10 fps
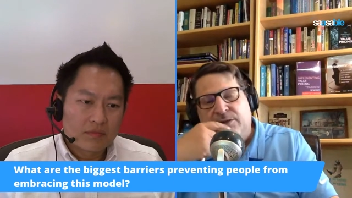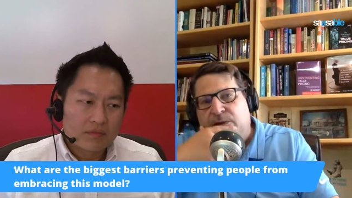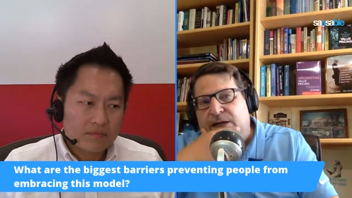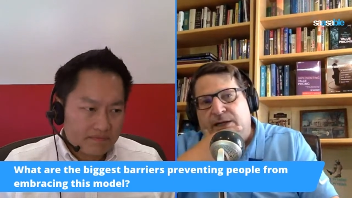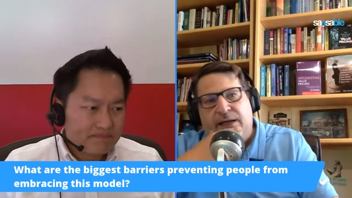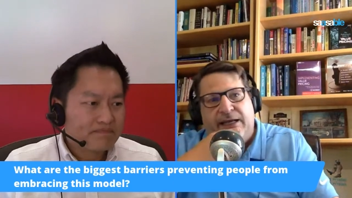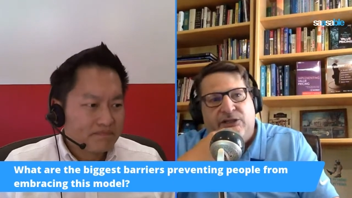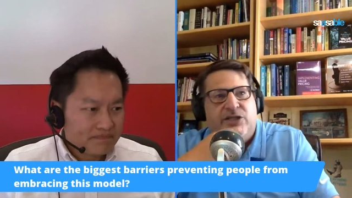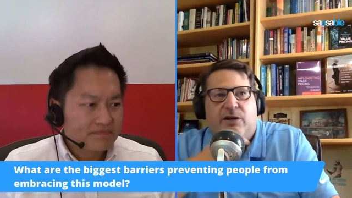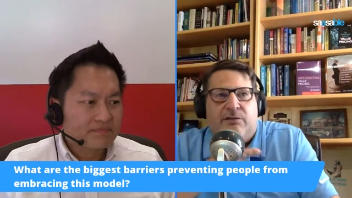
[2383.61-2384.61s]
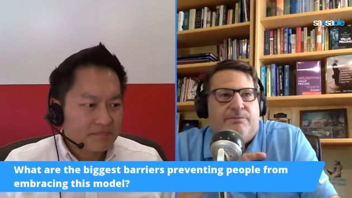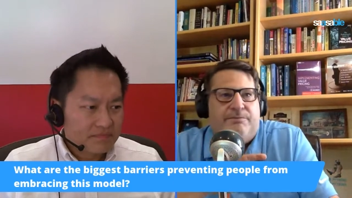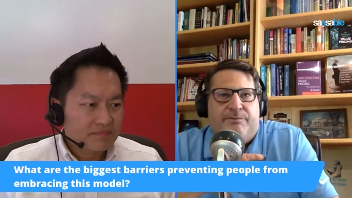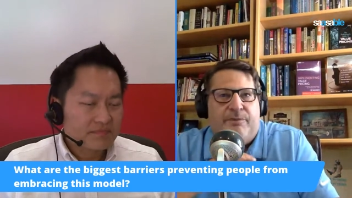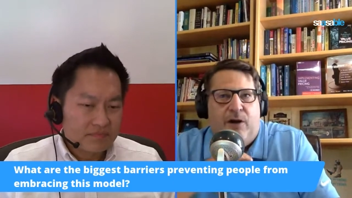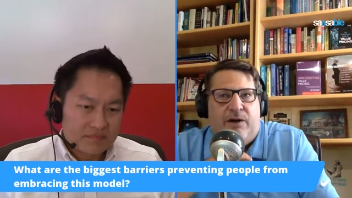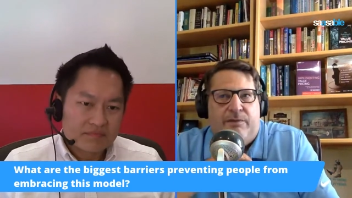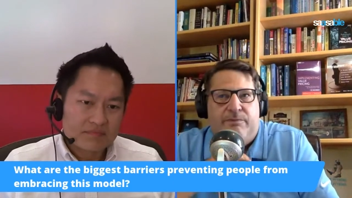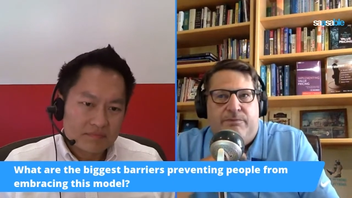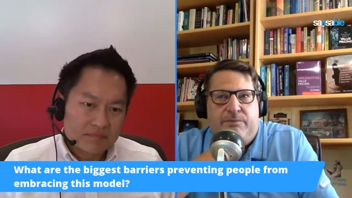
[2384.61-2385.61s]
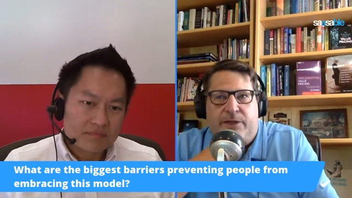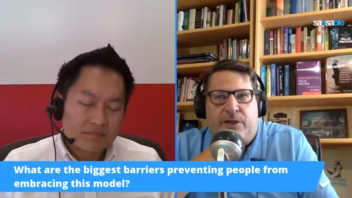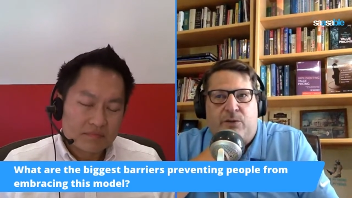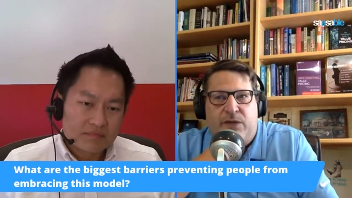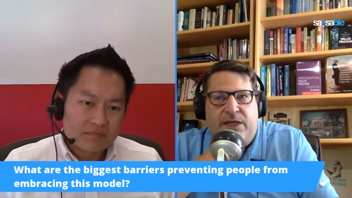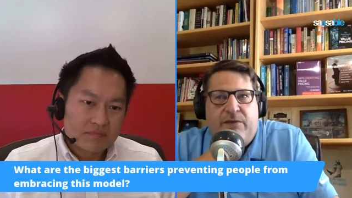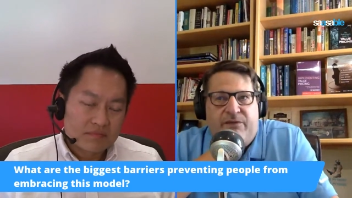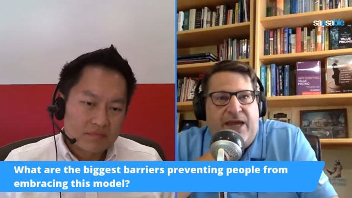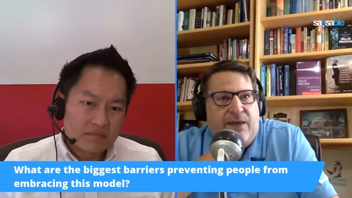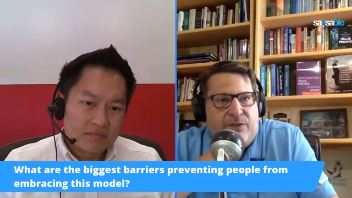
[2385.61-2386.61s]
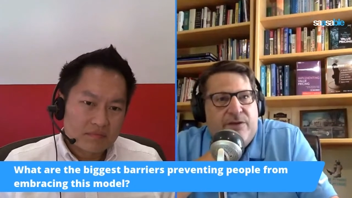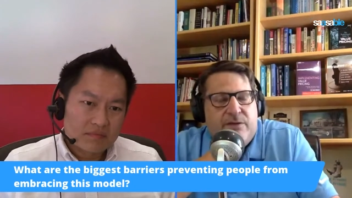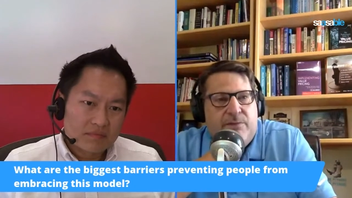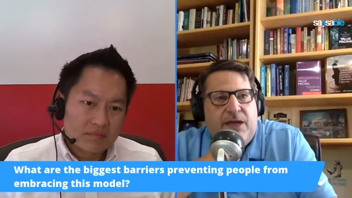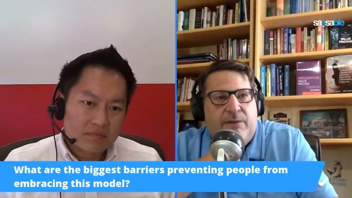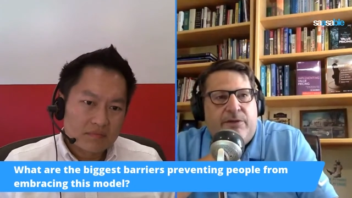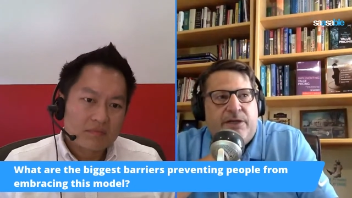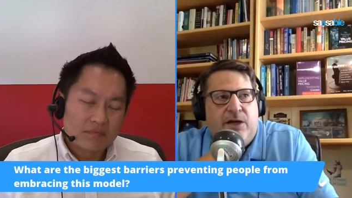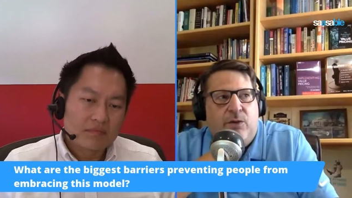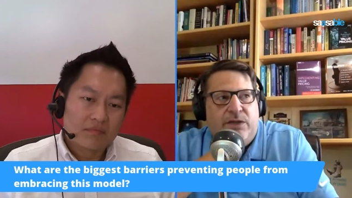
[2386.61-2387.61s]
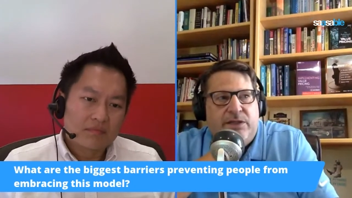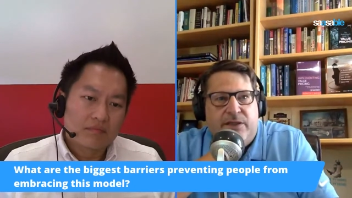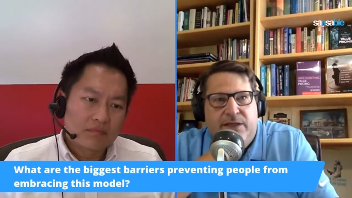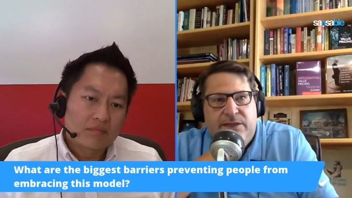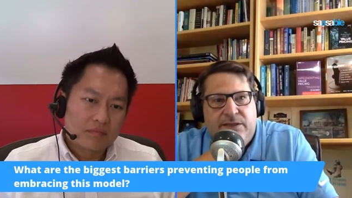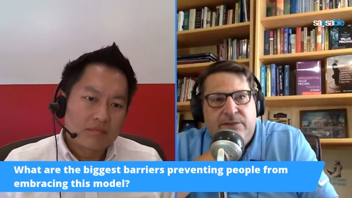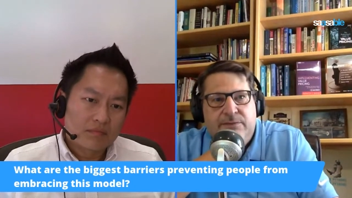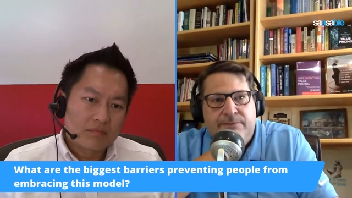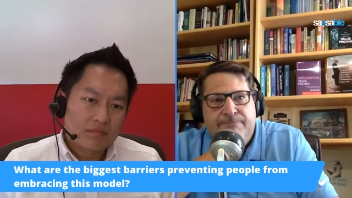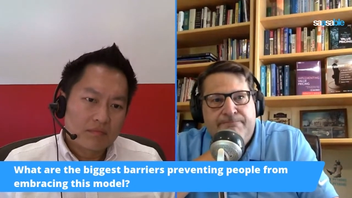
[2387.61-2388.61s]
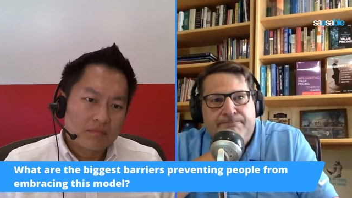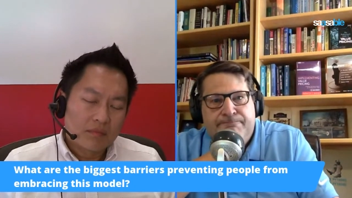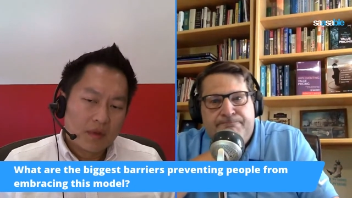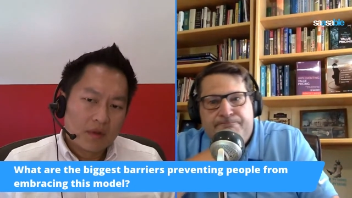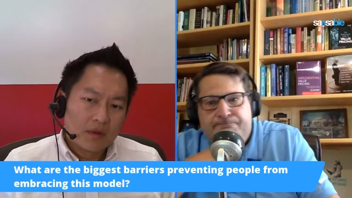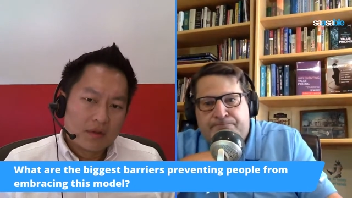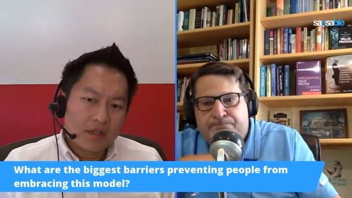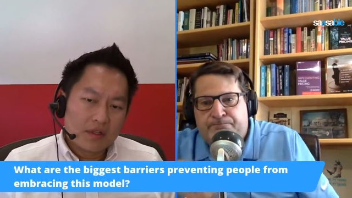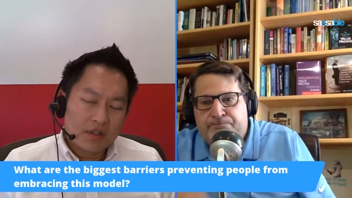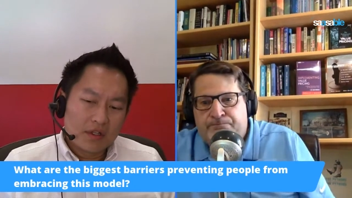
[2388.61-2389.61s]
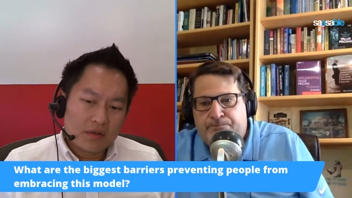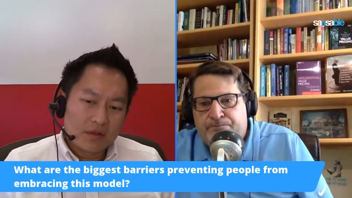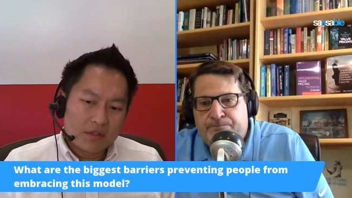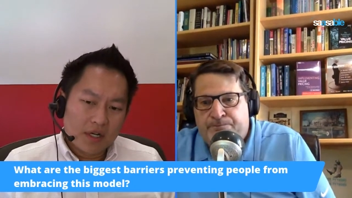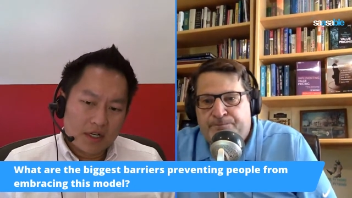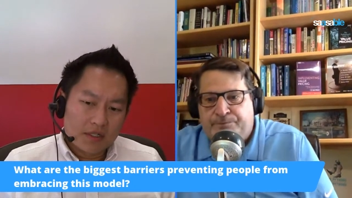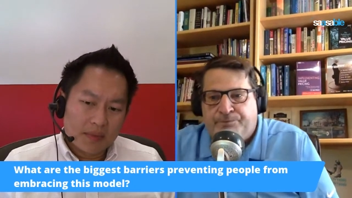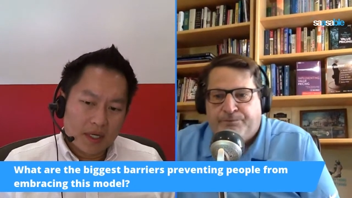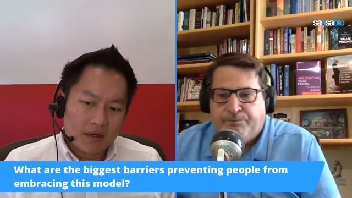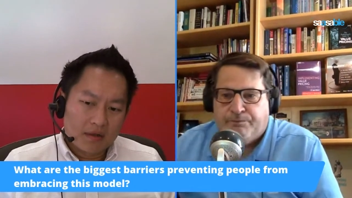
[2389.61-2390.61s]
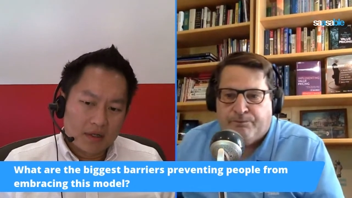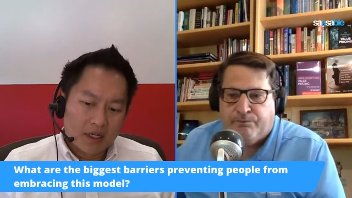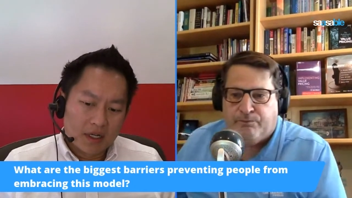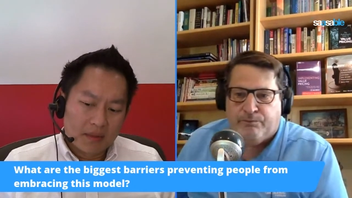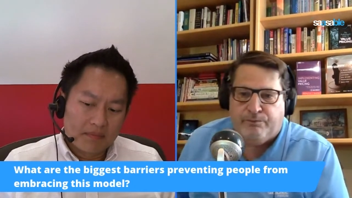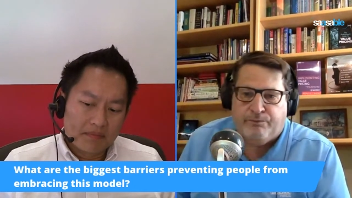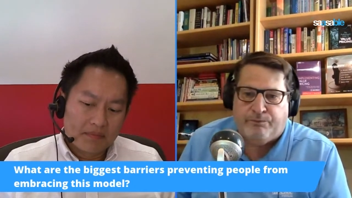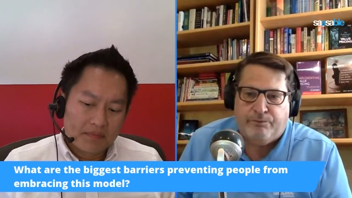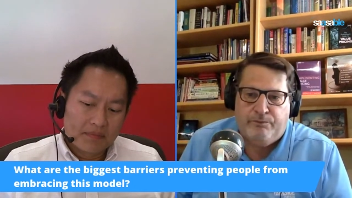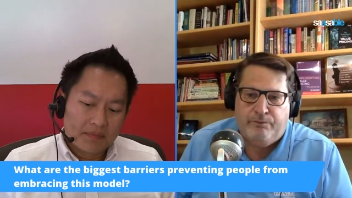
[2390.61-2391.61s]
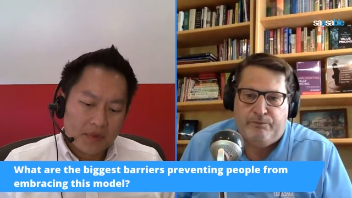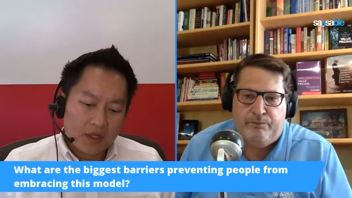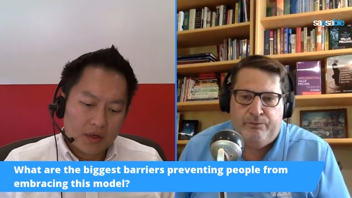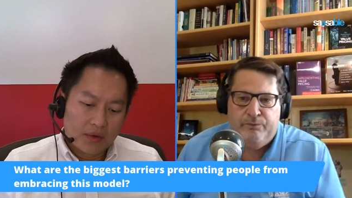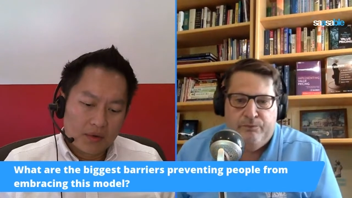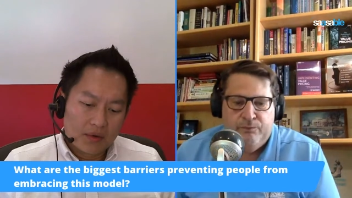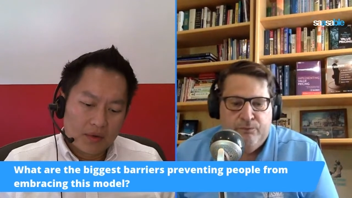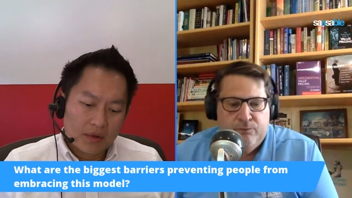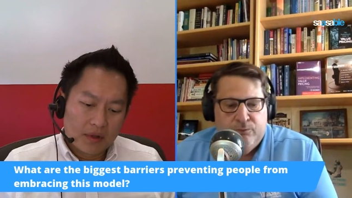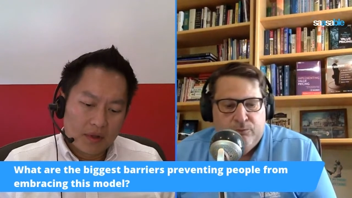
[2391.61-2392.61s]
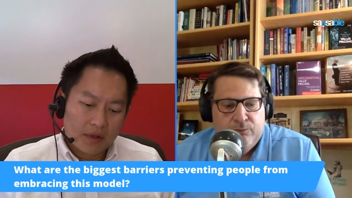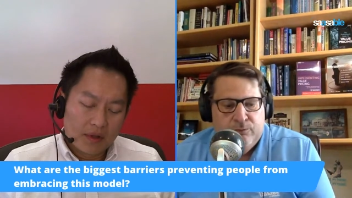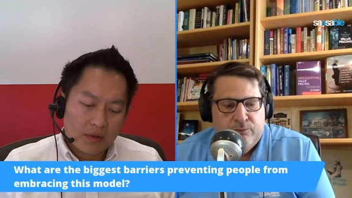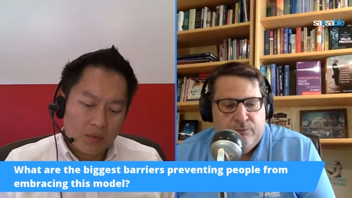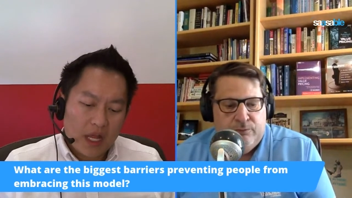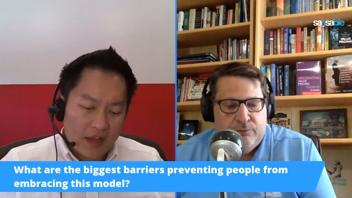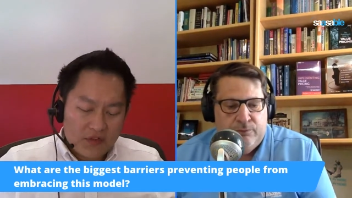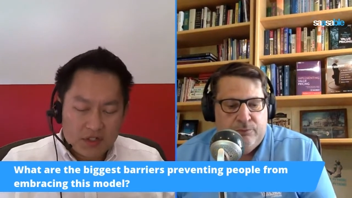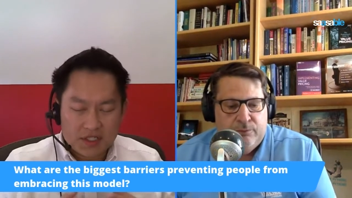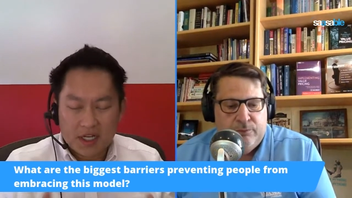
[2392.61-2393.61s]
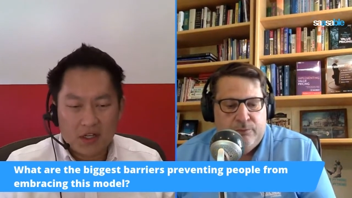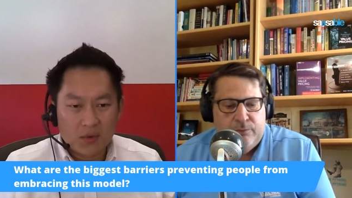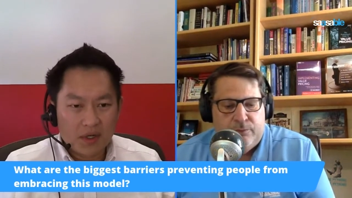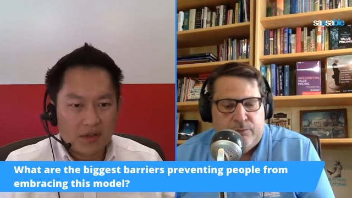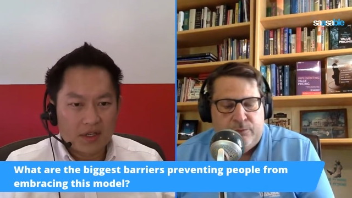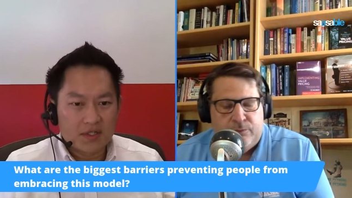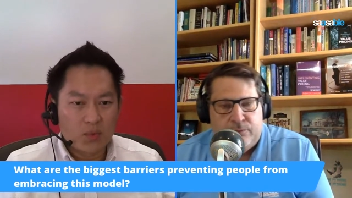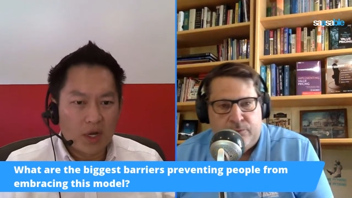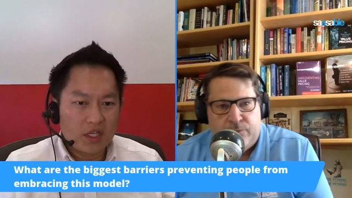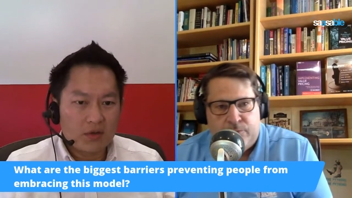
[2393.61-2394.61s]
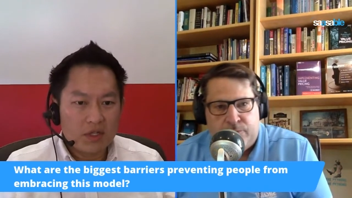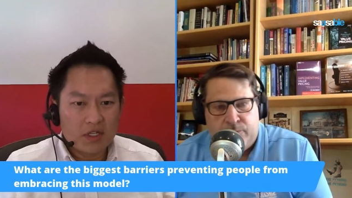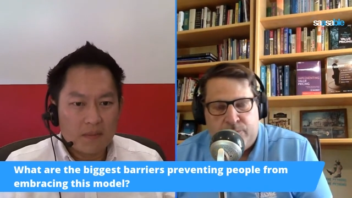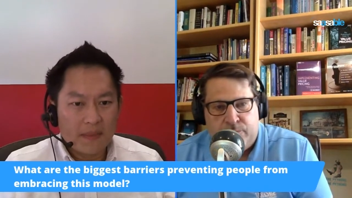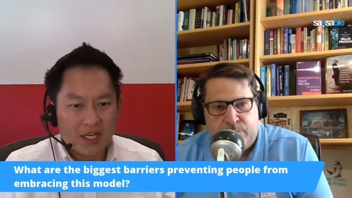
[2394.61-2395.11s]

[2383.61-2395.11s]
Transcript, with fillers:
Speaker 1: as well, and just our our you know we need faith to be able to go into this.
Speaker 2: You you talked about um you know if you decide to go into this, what you need to